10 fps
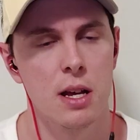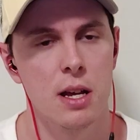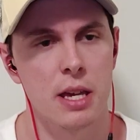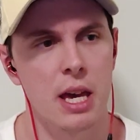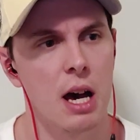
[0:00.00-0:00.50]

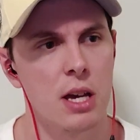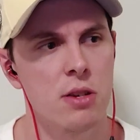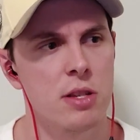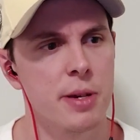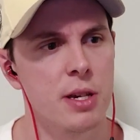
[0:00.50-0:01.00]
Yeah, I used
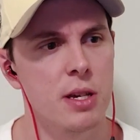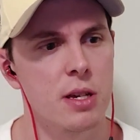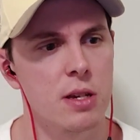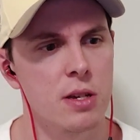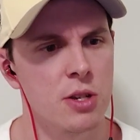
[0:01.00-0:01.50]
to be.
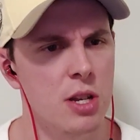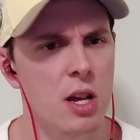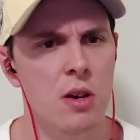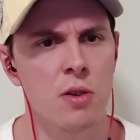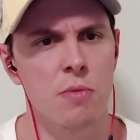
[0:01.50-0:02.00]
Do you
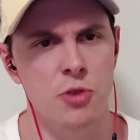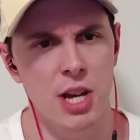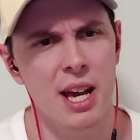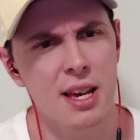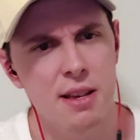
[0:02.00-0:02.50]
know
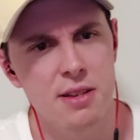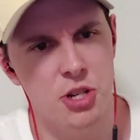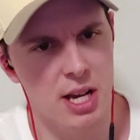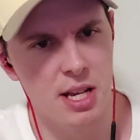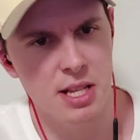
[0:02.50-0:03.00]
Jack? Jack and the